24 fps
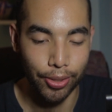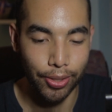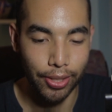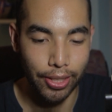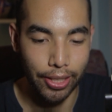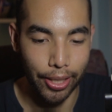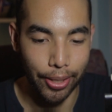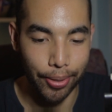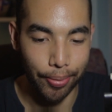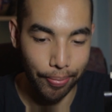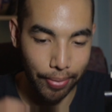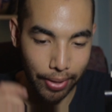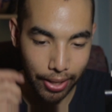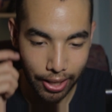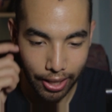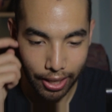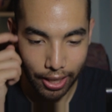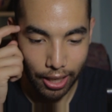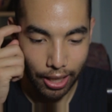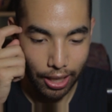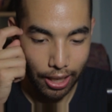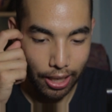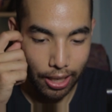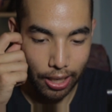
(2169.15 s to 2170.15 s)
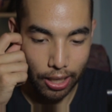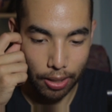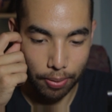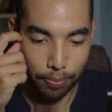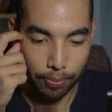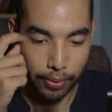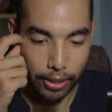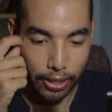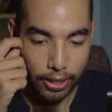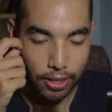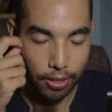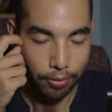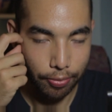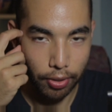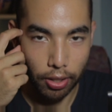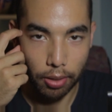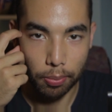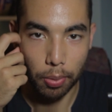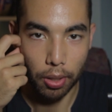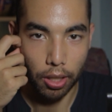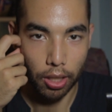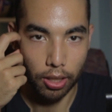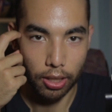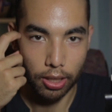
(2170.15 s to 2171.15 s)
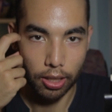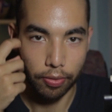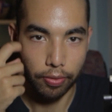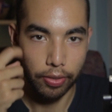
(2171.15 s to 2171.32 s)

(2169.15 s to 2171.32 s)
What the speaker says: So that's a fun part in the